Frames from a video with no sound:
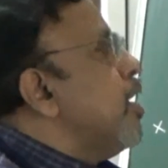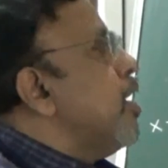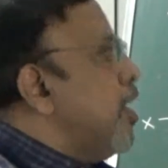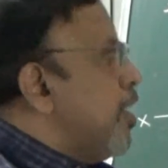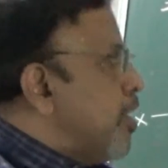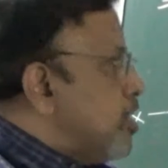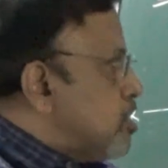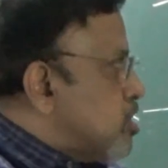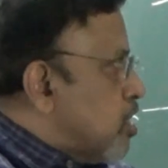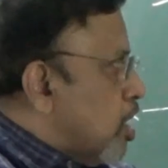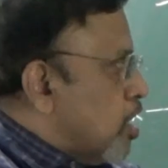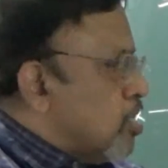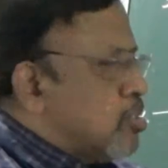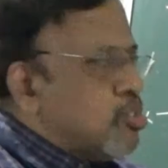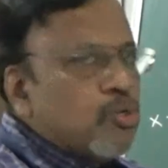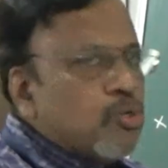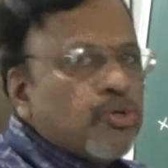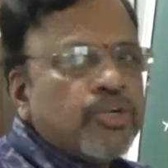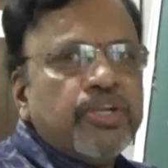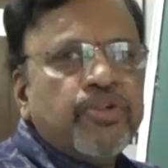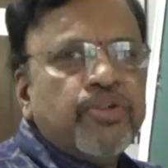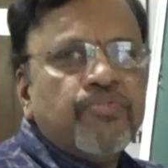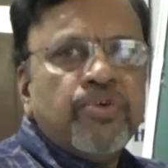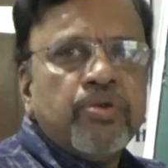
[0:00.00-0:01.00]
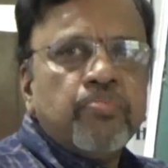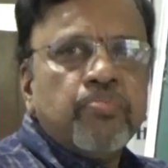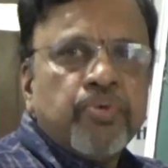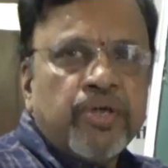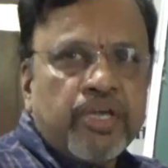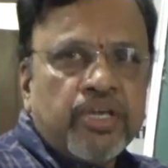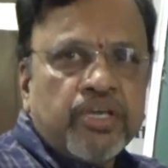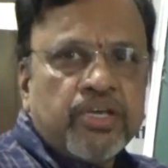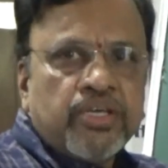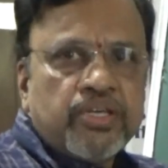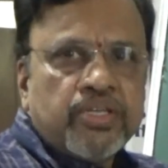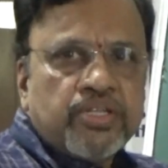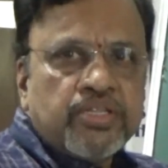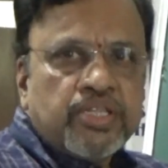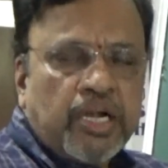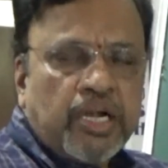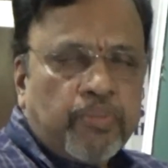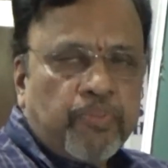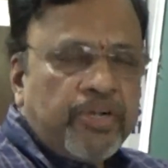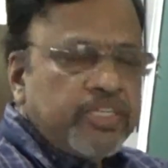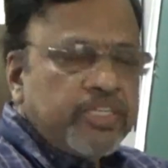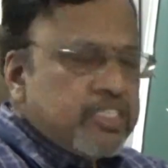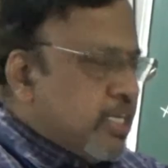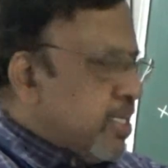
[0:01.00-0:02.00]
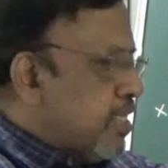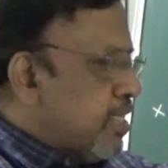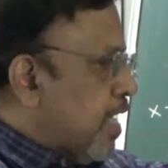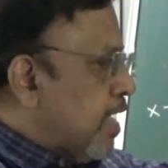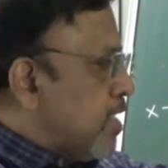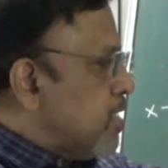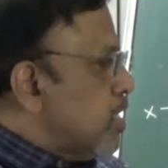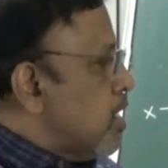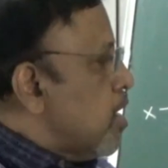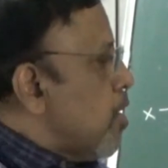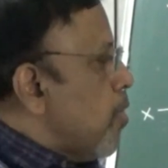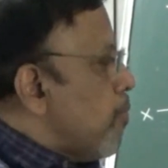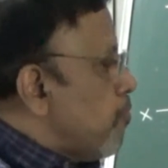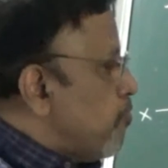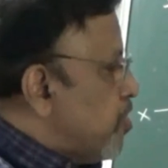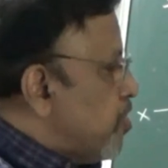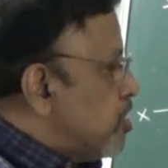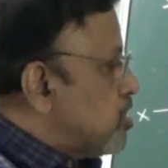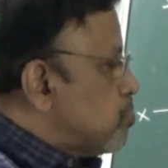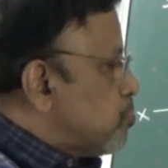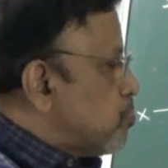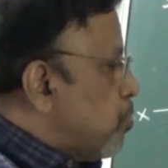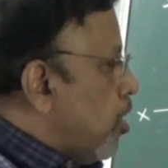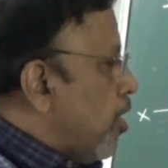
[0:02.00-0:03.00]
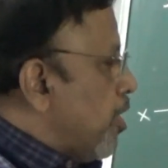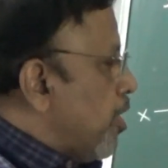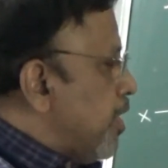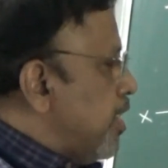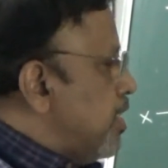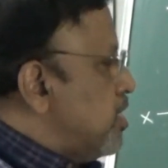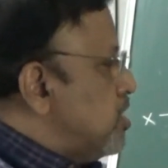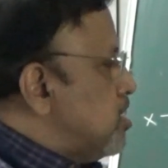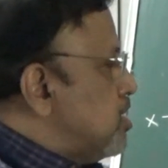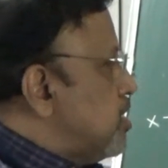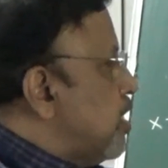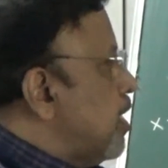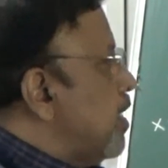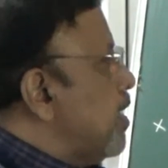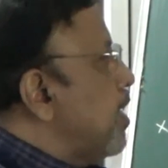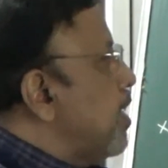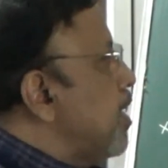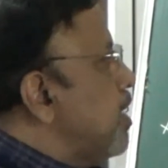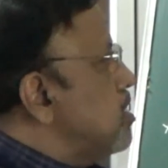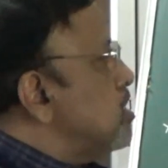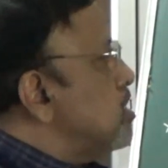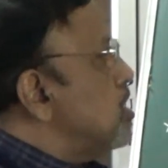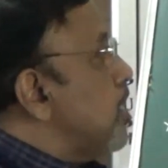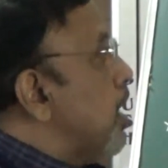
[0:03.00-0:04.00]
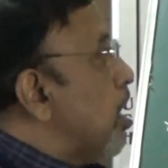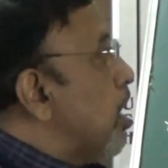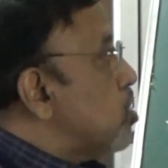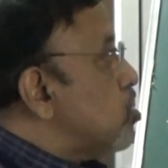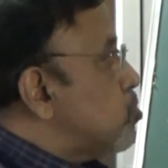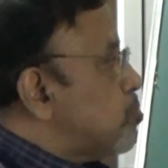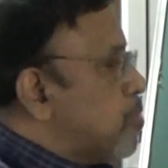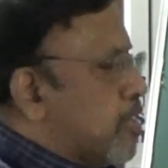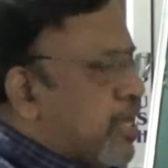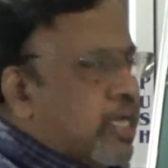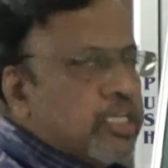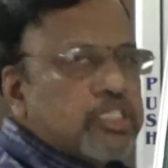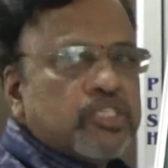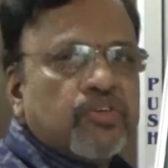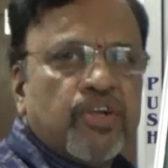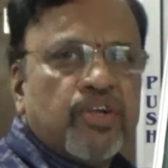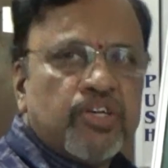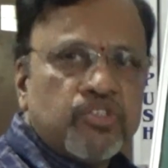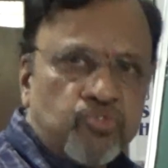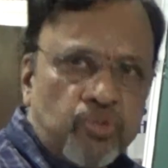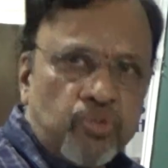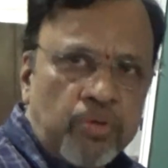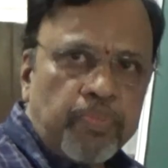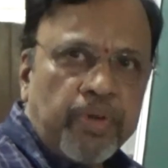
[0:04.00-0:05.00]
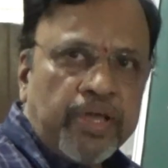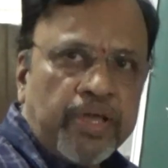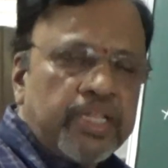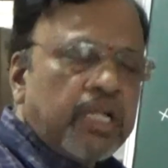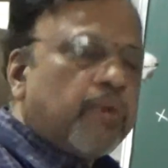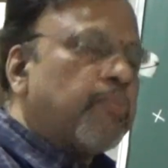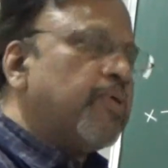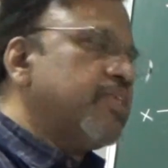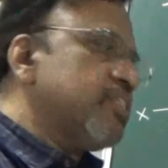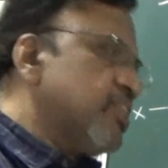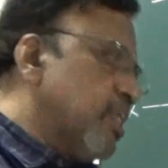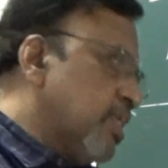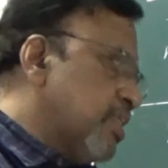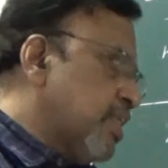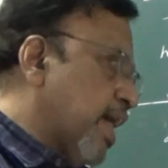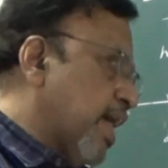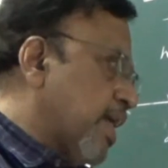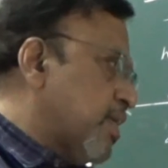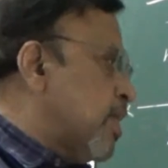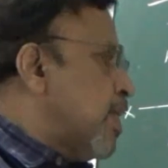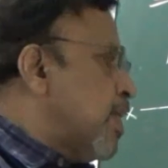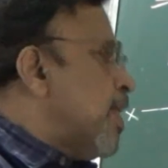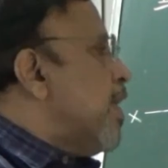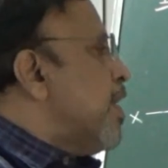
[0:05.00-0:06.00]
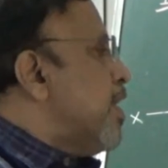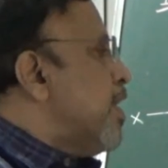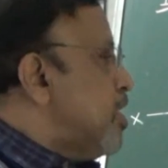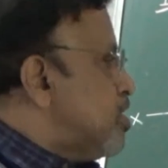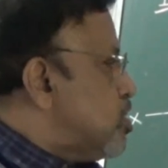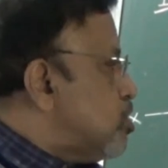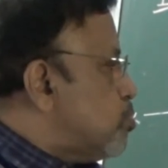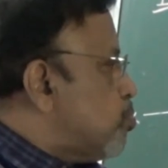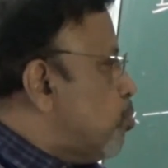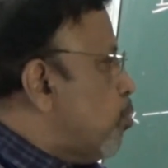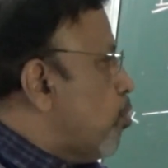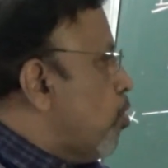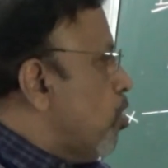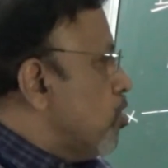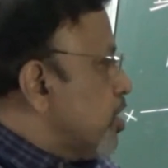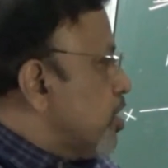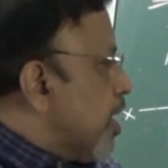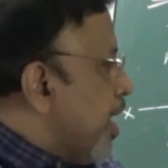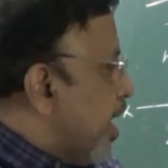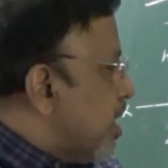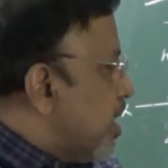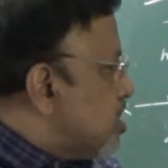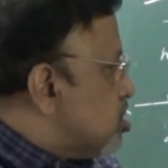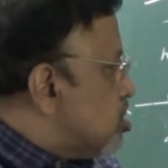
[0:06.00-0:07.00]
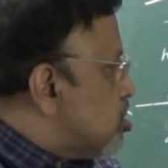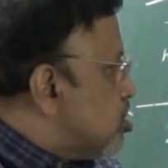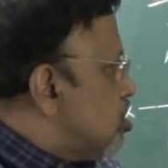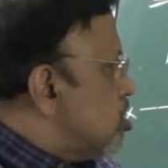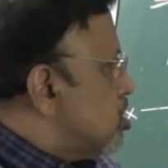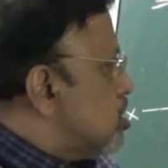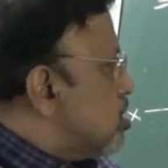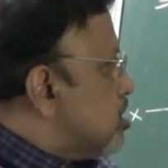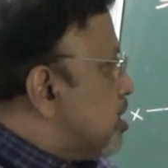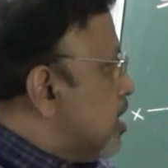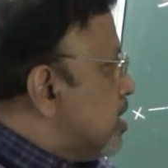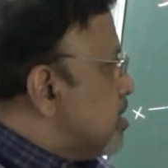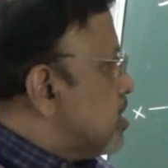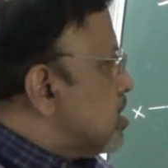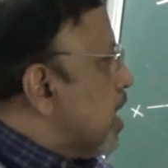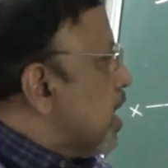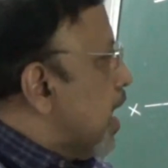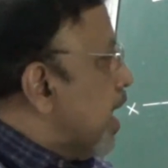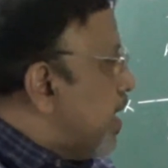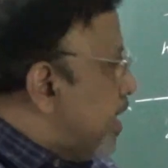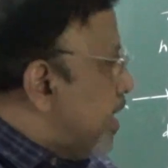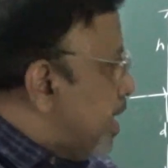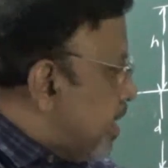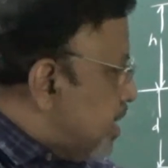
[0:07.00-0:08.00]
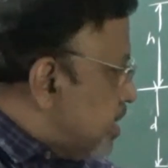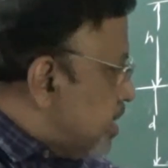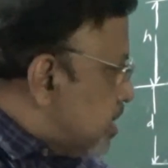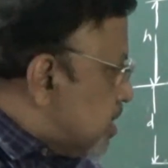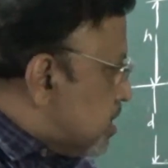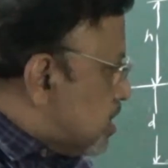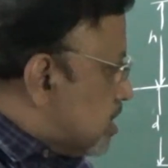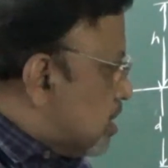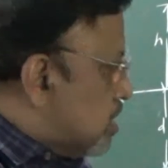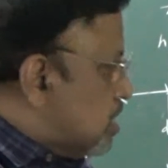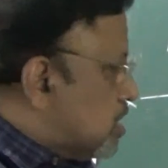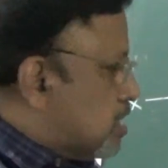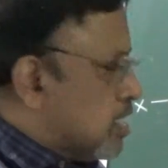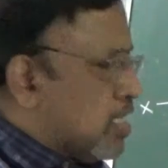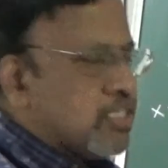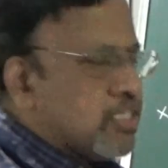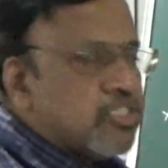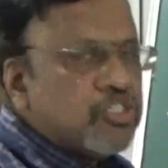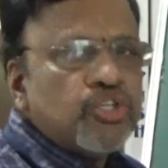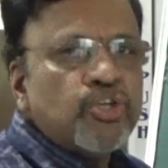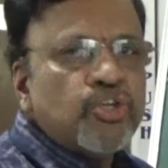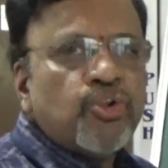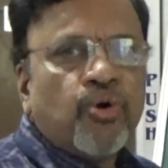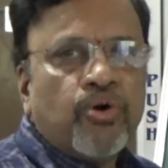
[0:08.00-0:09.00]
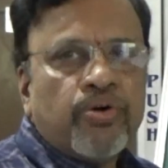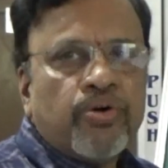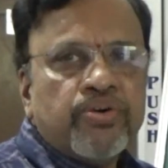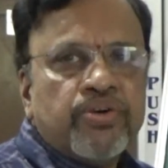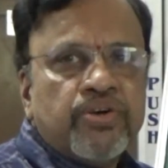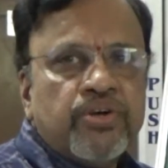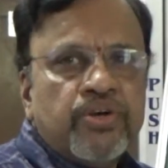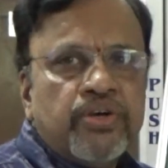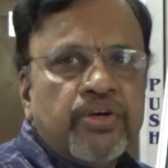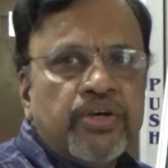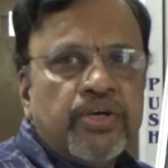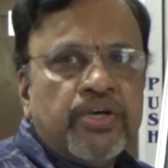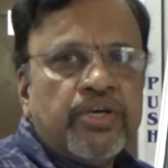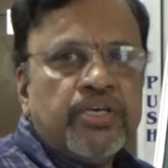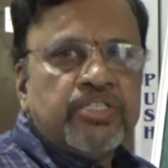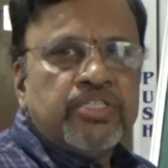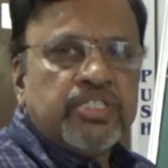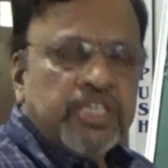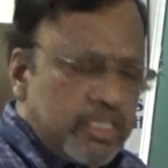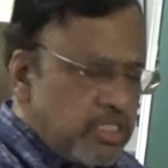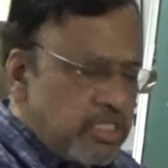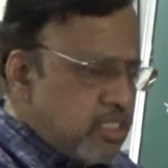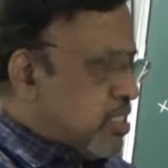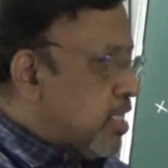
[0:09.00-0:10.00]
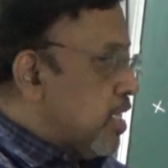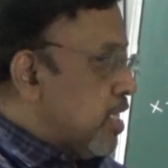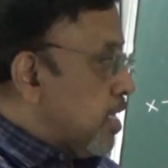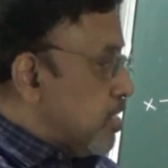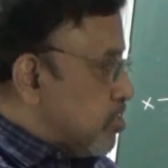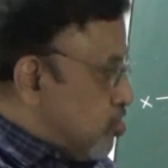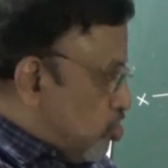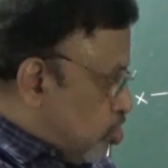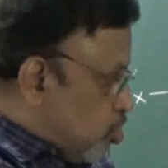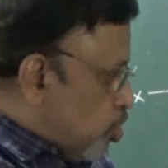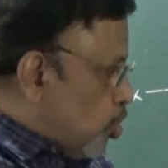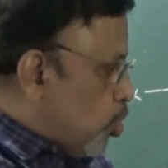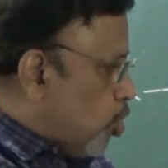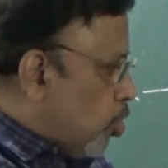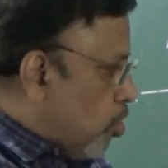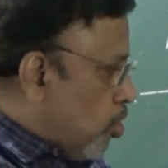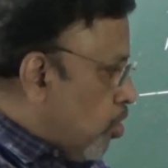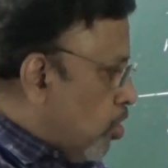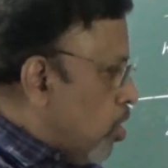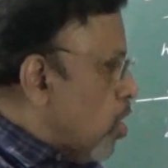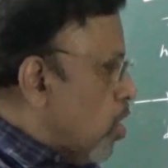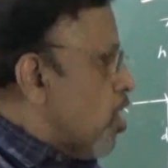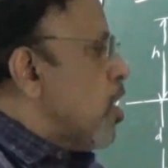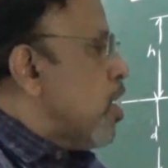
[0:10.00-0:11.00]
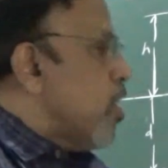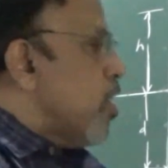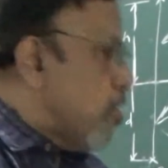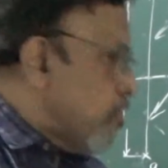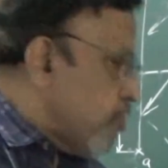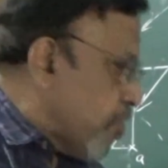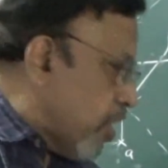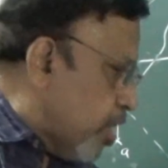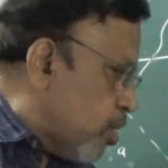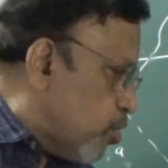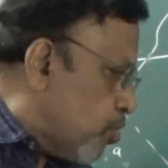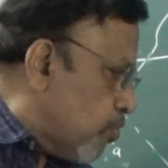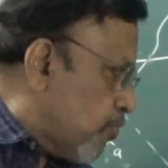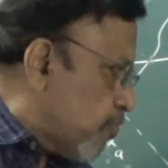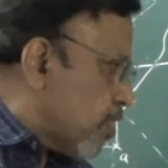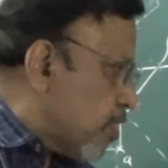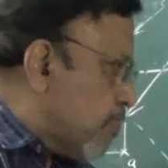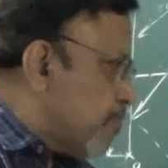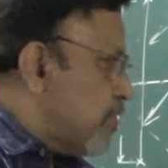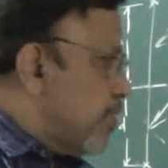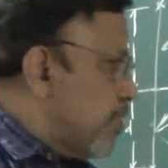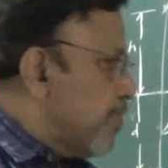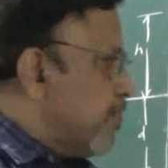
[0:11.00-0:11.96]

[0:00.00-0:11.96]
it is also in VP. That will say that this point G is in HP as well as VP. That will say that its both H distance and D distance are 0. Since they are 0, if I look from the